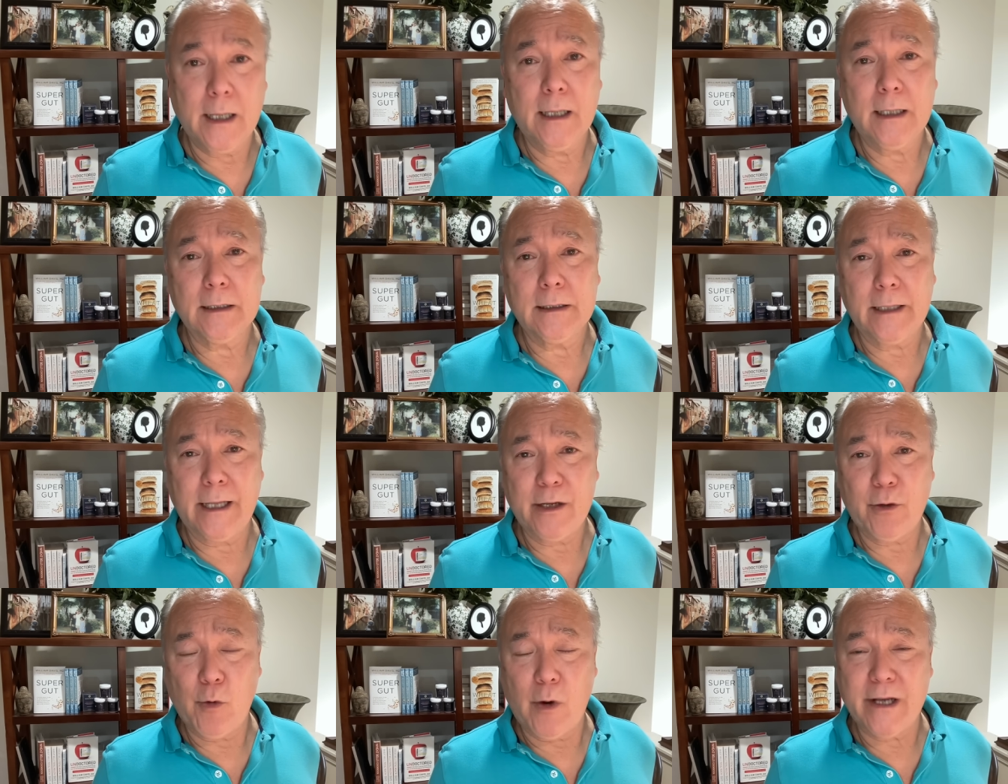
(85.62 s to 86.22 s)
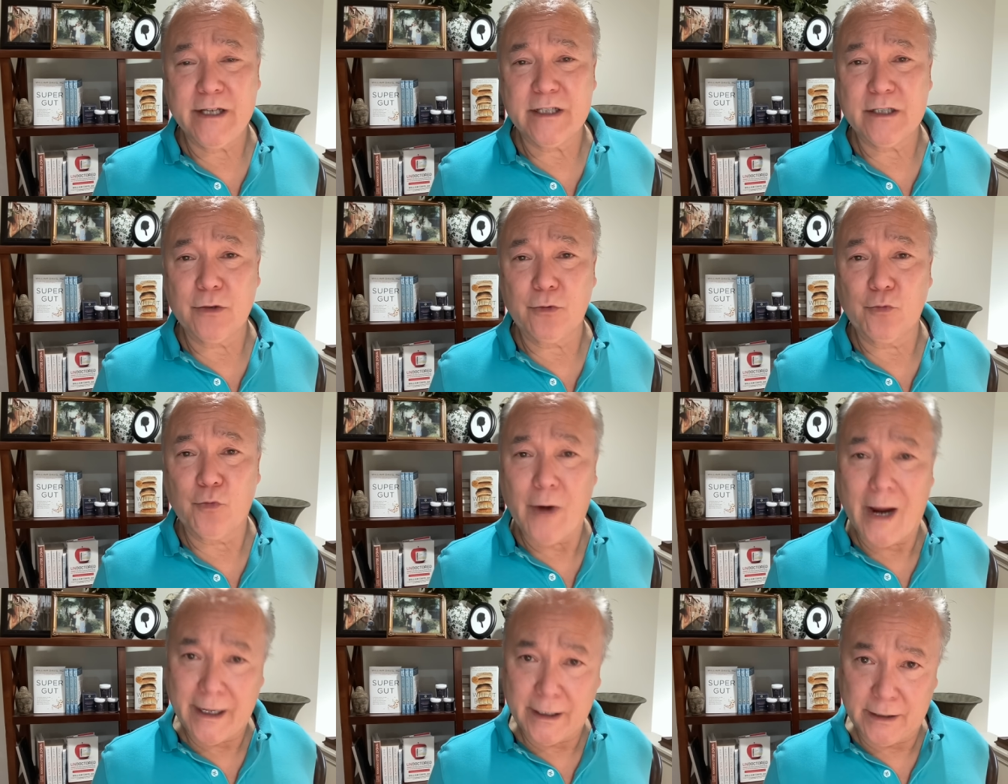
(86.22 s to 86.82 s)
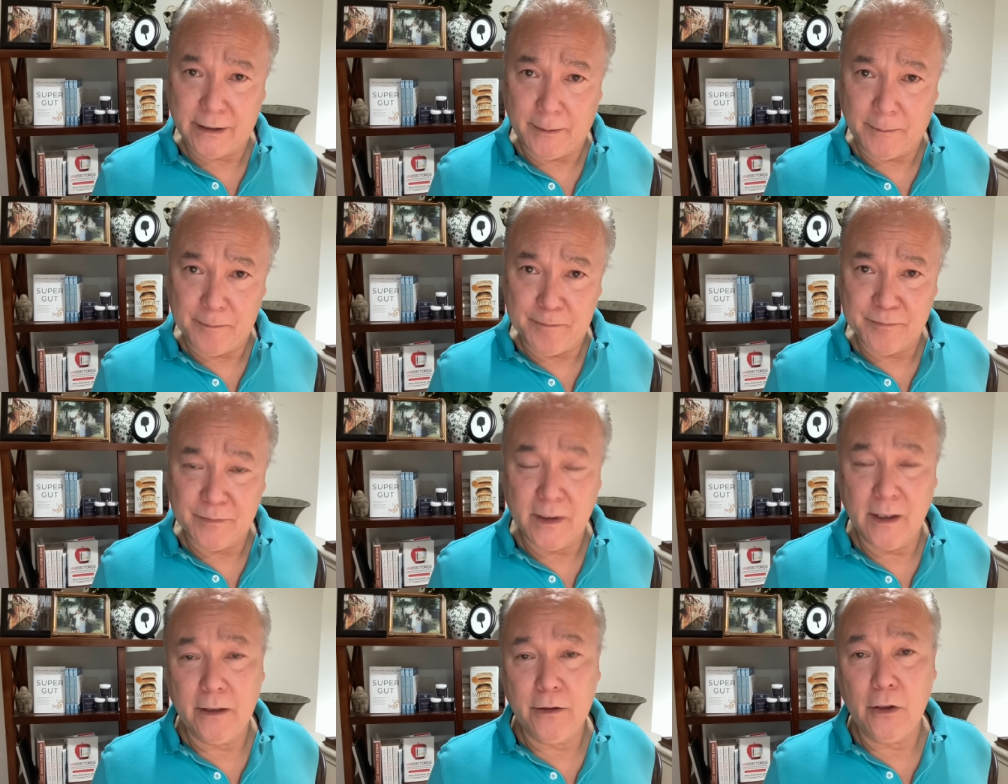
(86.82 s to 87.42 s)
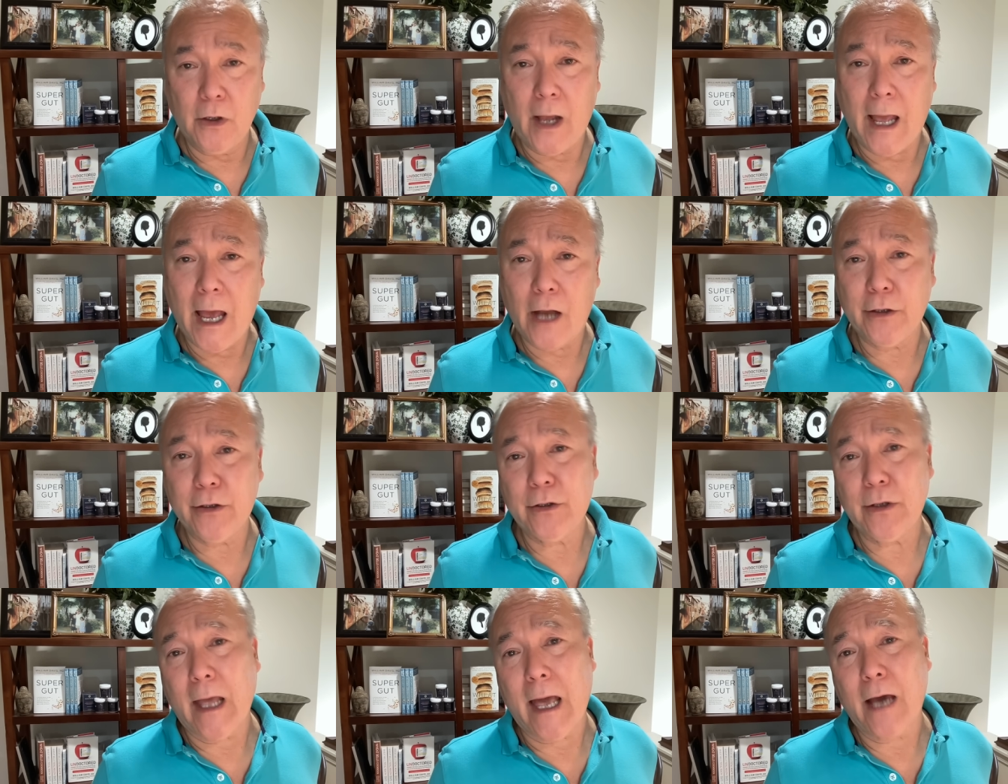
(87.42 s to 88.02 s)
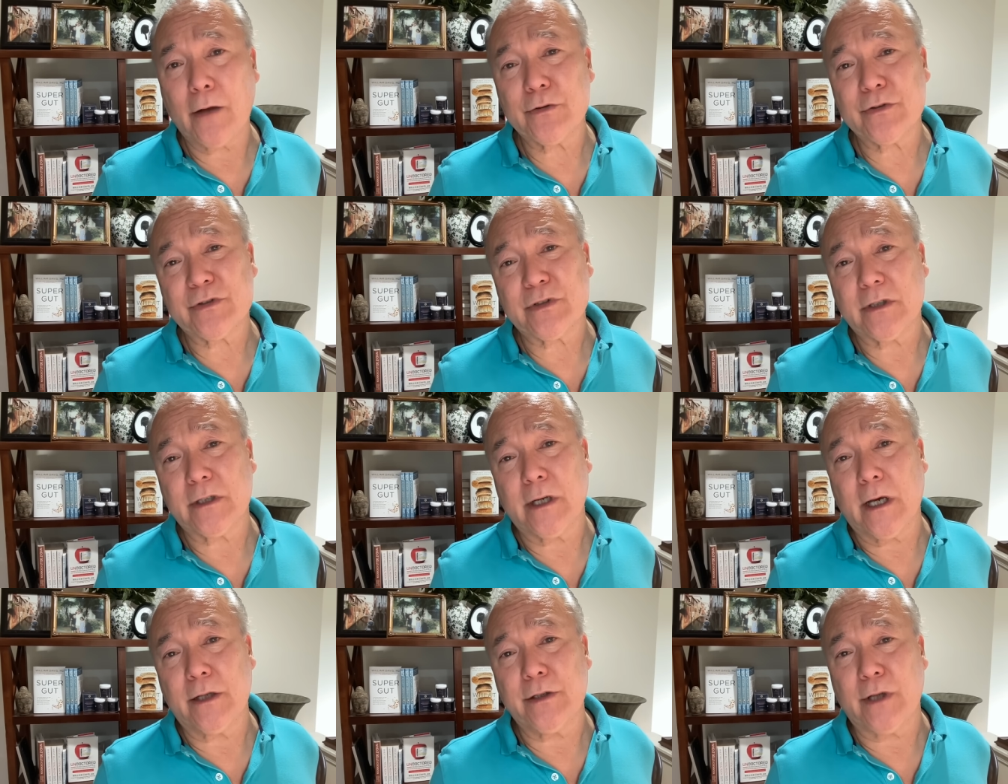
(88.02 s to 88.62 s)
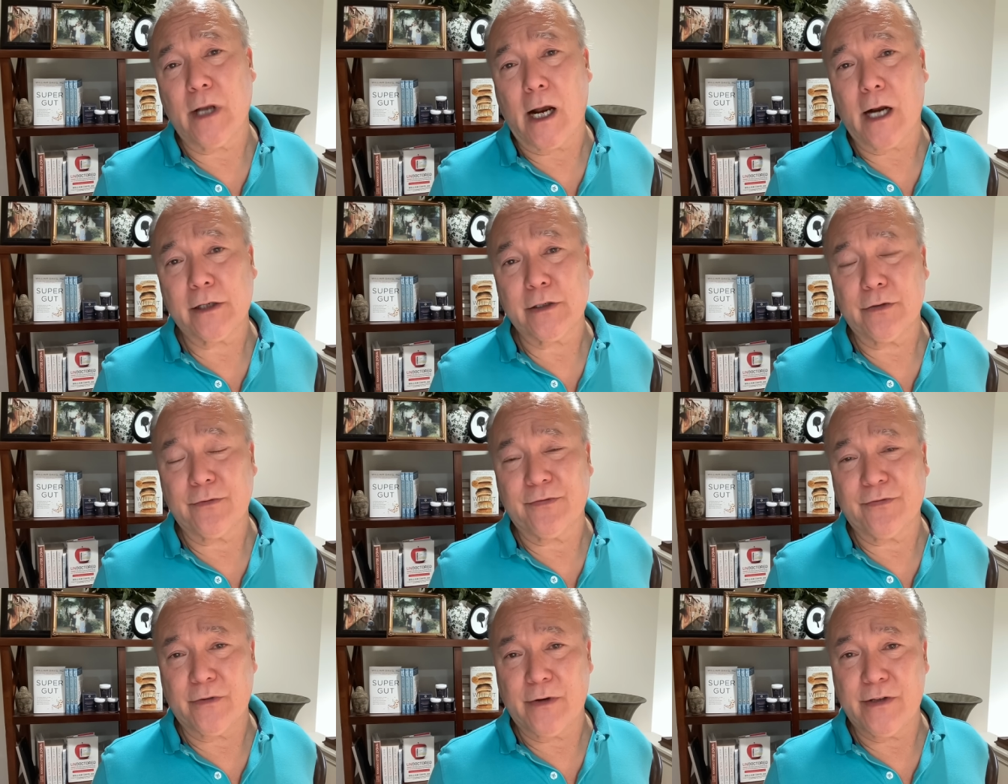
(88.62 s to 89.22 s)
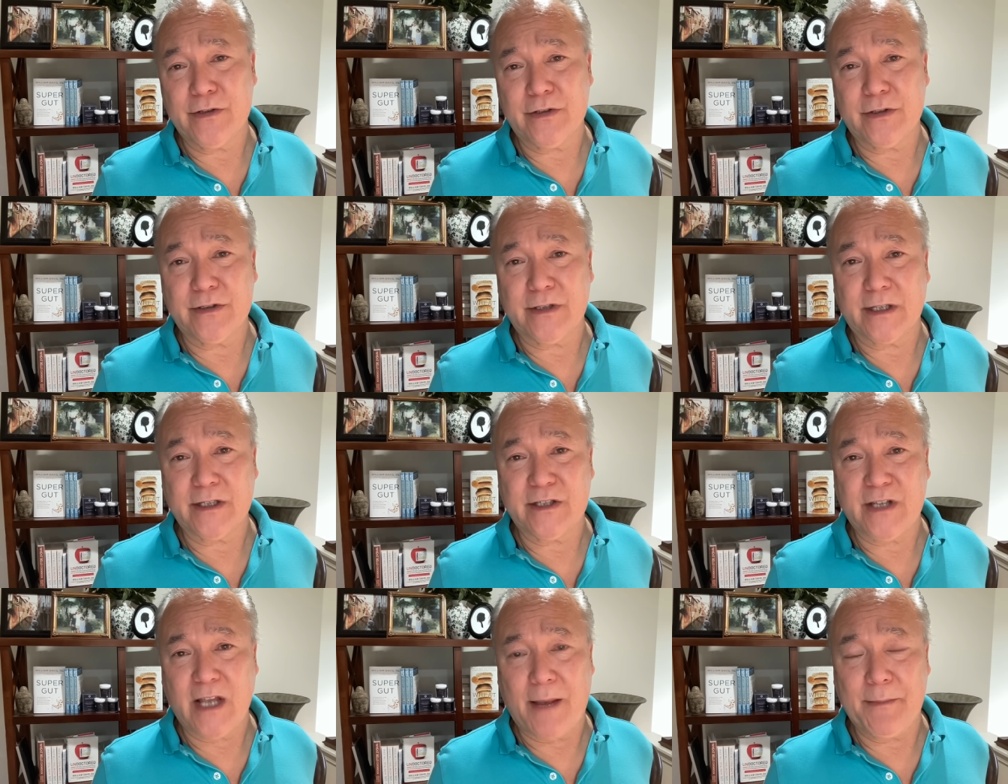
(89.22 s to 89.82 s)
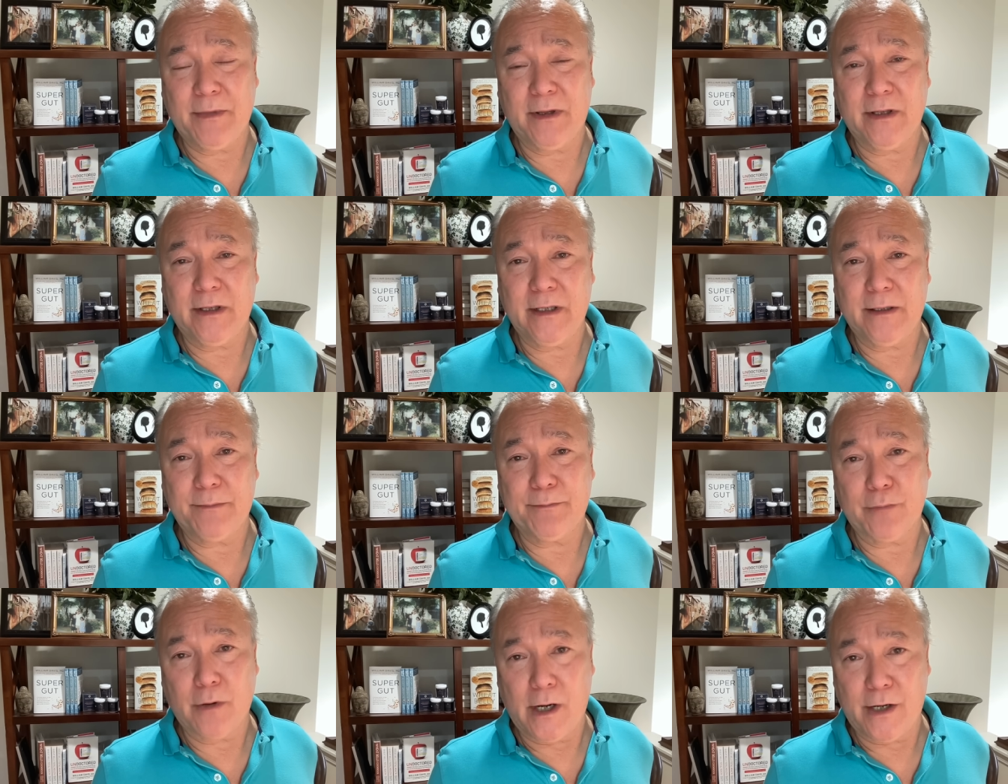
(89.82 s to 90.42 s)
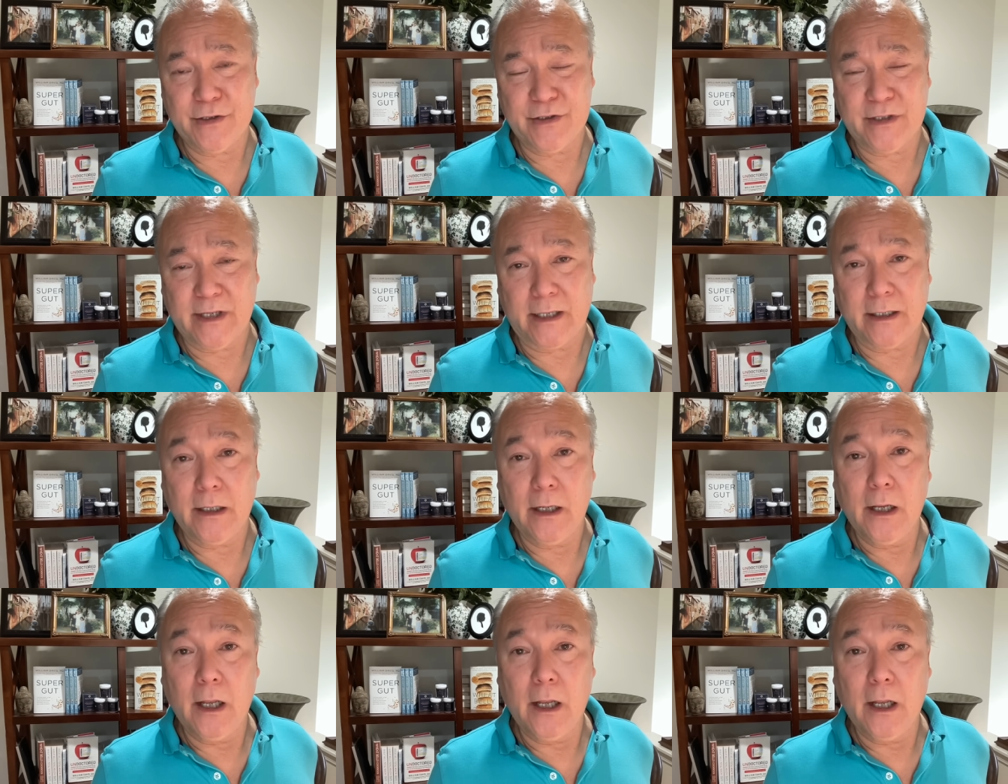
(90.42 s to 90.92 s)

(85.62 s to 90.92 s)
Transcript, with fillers: Likewise, the rectum. You know, how does a doctor, for instance, examine the prostate?